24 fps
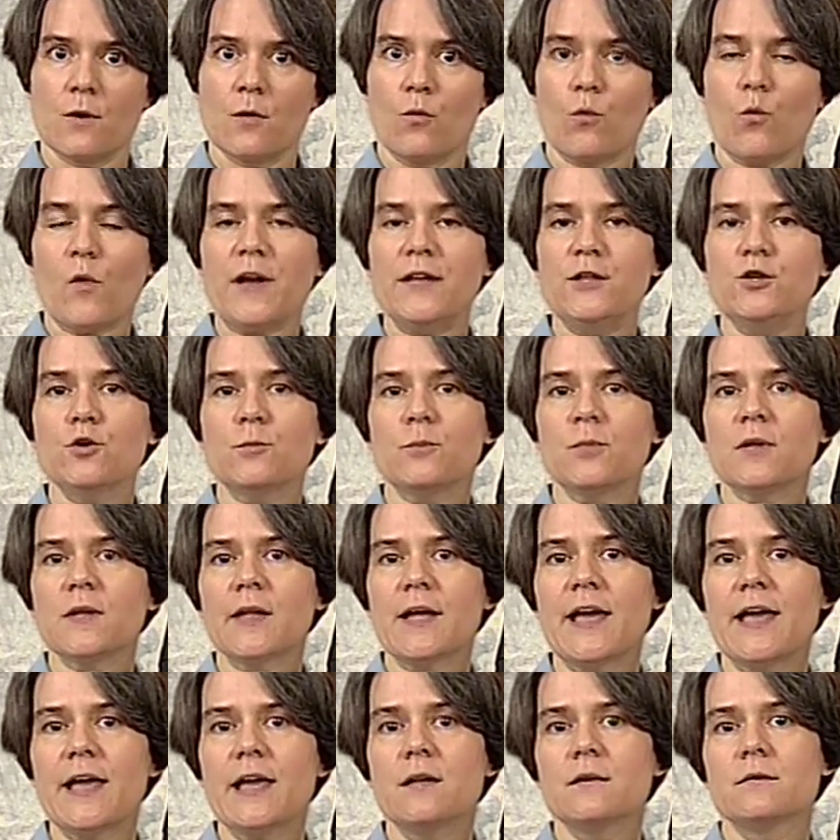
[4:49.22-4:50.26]
When you
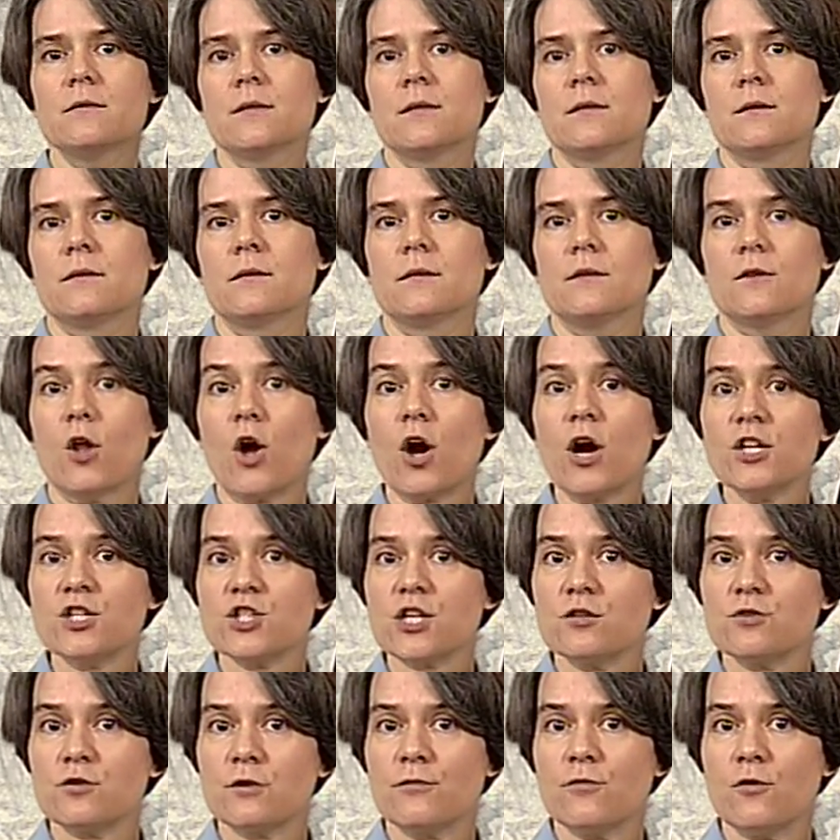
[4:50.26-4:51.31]
play large
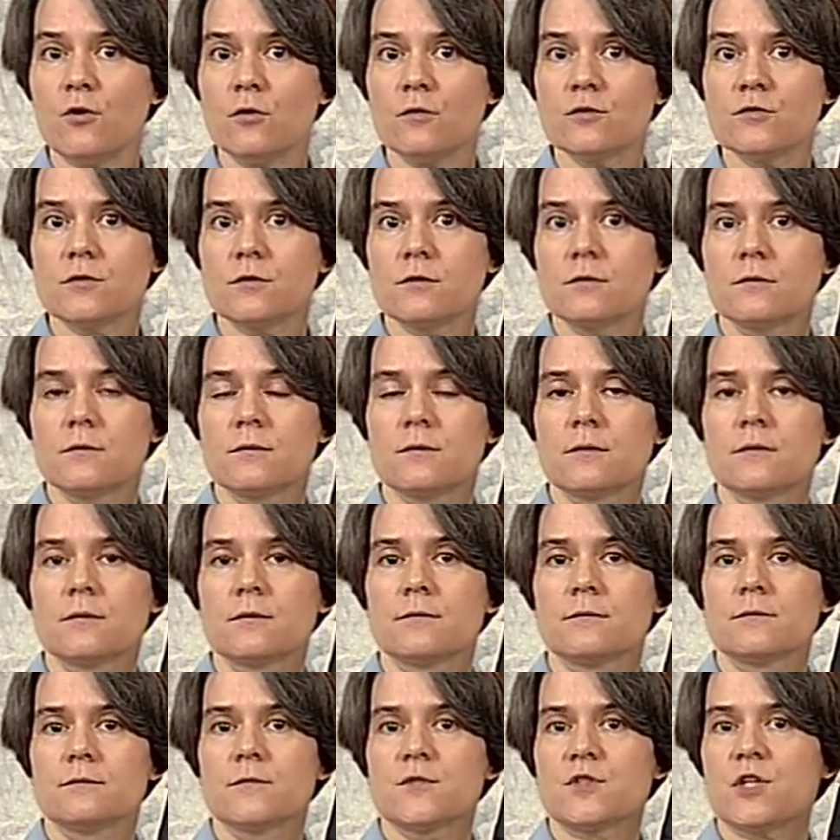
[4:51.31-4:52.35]
intervals,
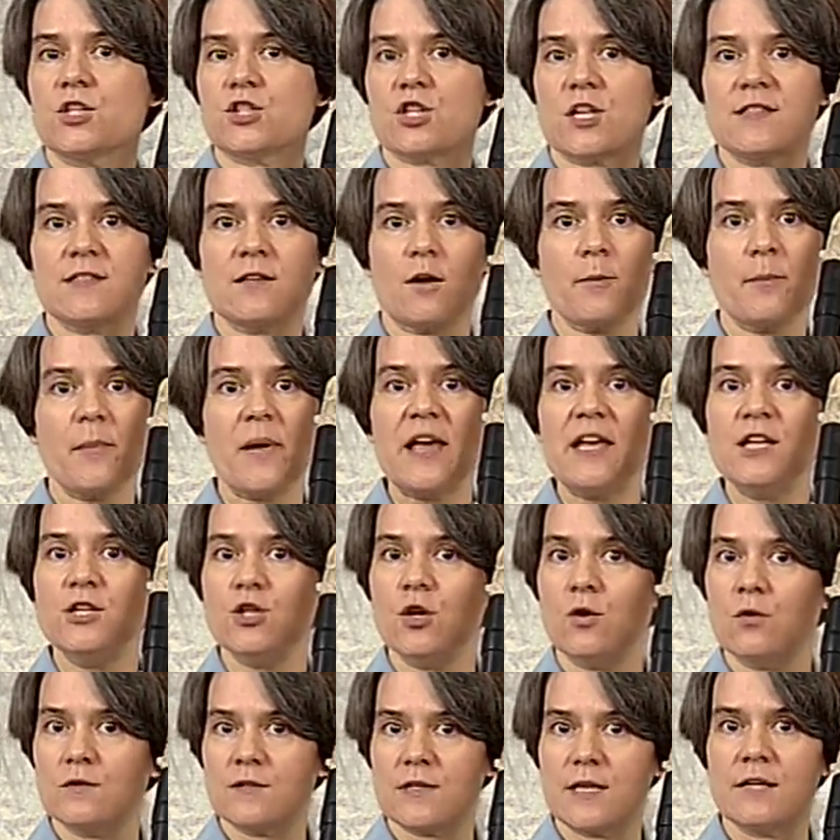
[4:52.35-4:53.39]
such as
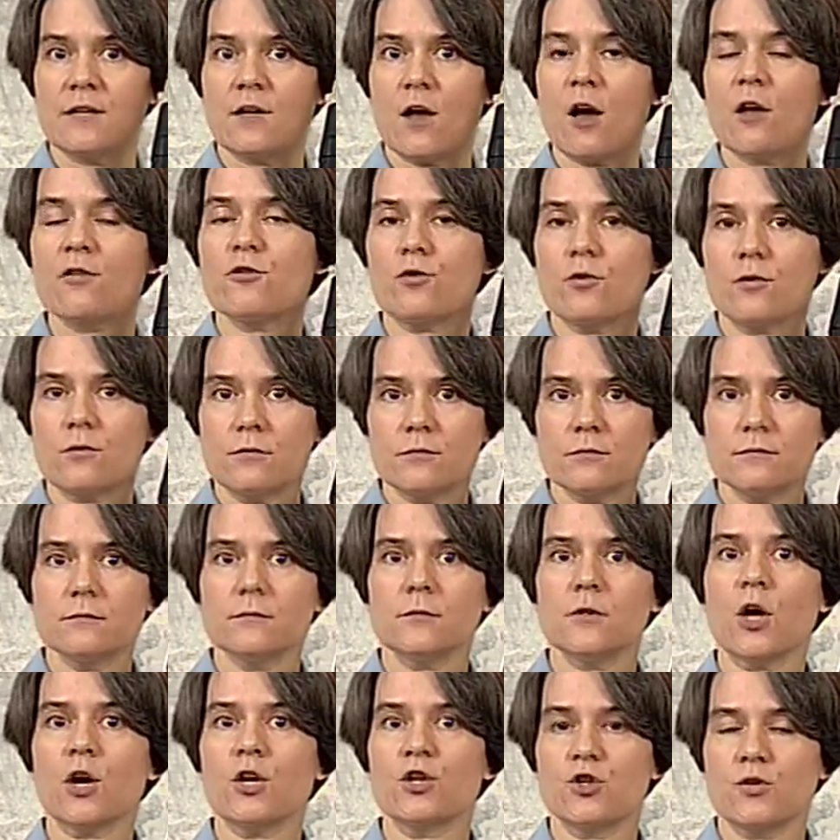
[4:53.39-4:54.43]
arpeggios and other
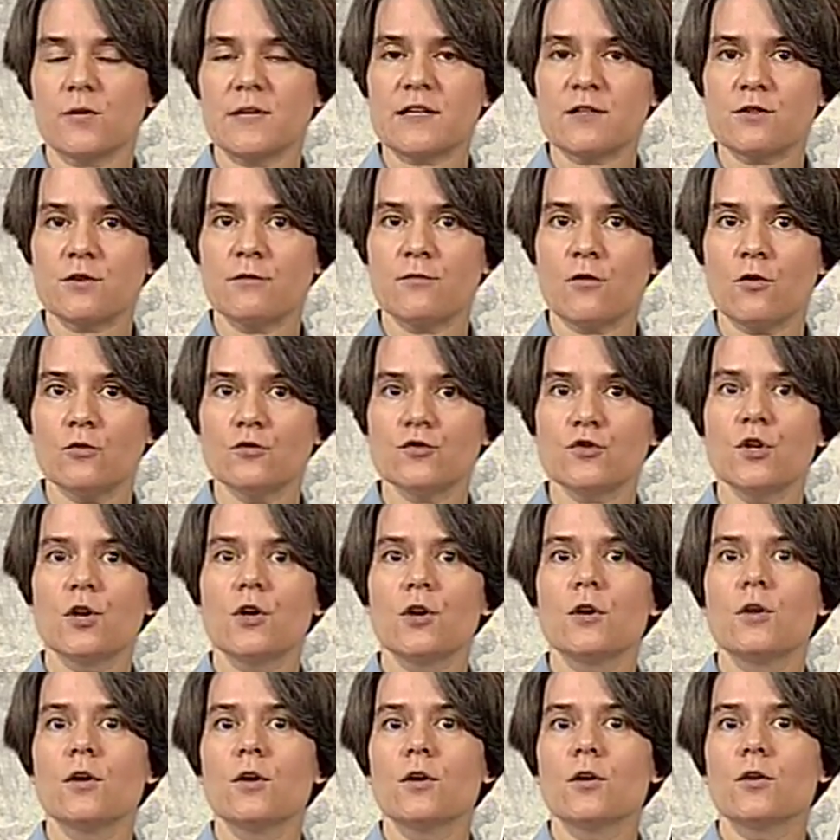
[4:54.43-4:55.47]
larger intervals,
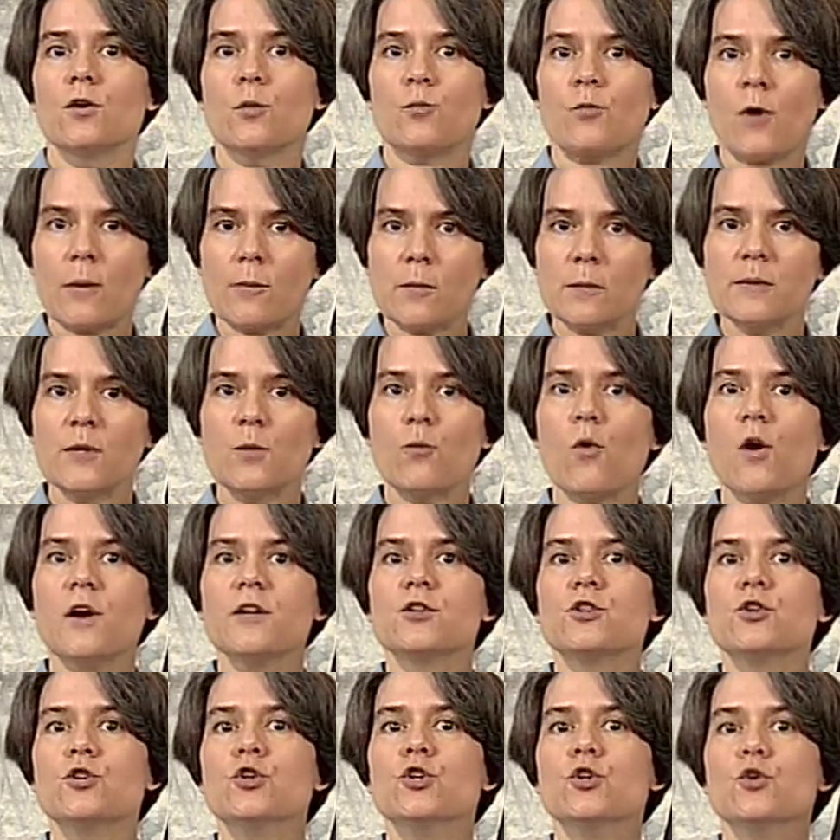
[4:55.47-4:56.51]
you probably
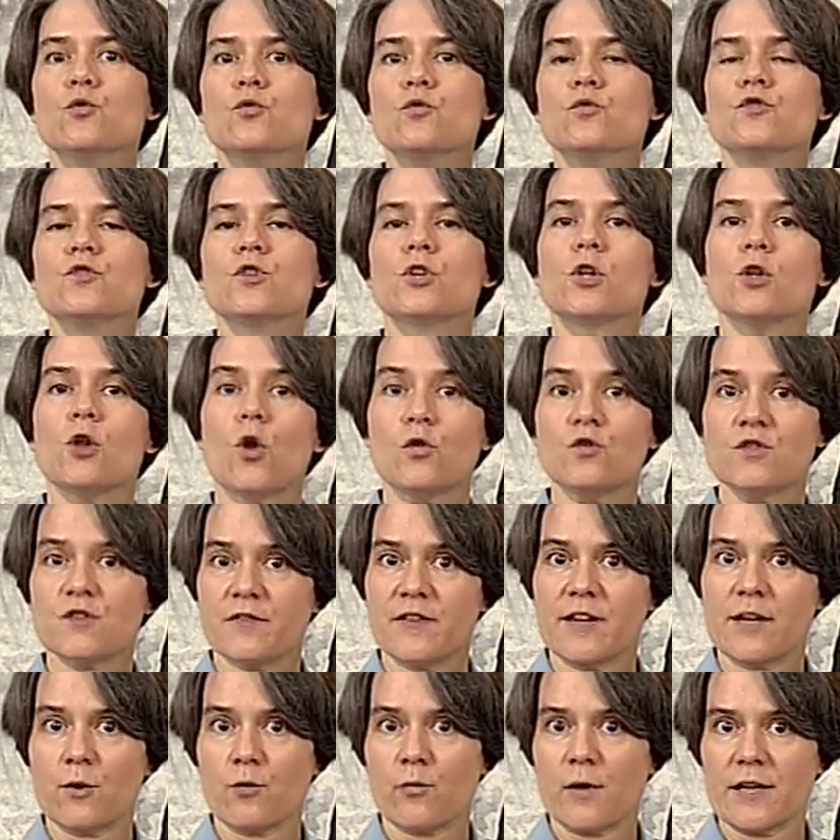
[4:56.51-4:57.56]
want to use closed
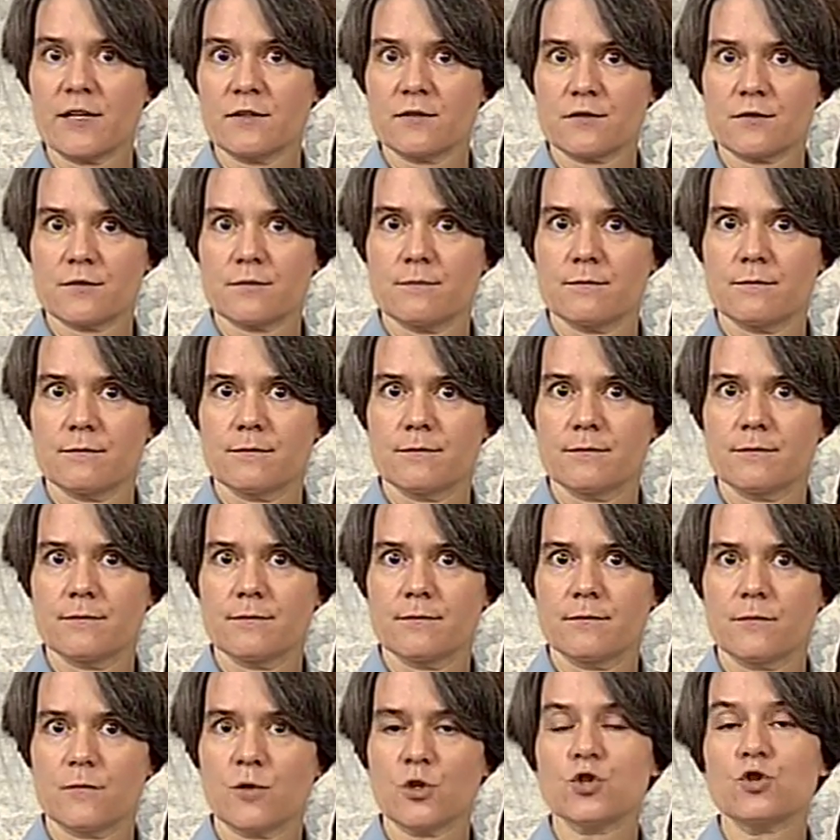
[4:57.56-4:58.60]
fingerings.
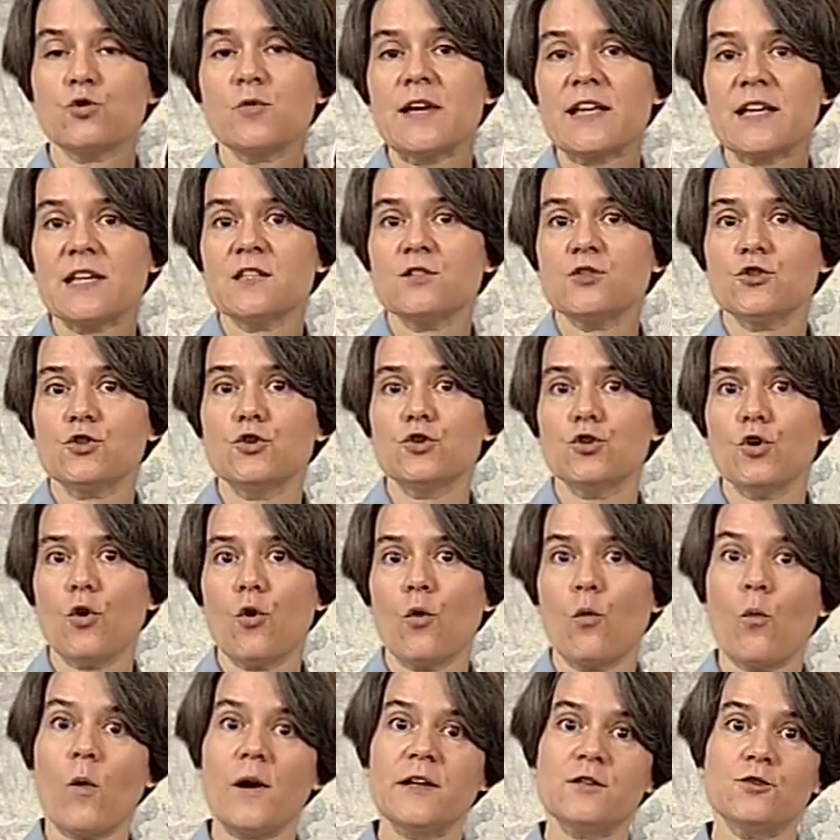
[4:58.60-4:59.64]
The trick is to know
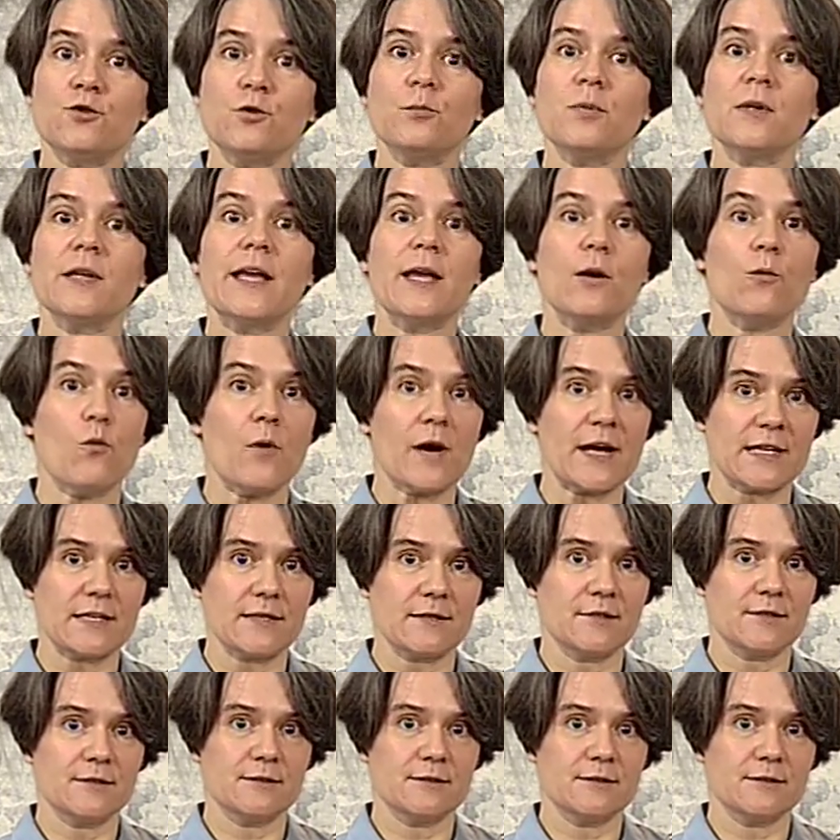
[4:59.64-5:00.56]
what to play when.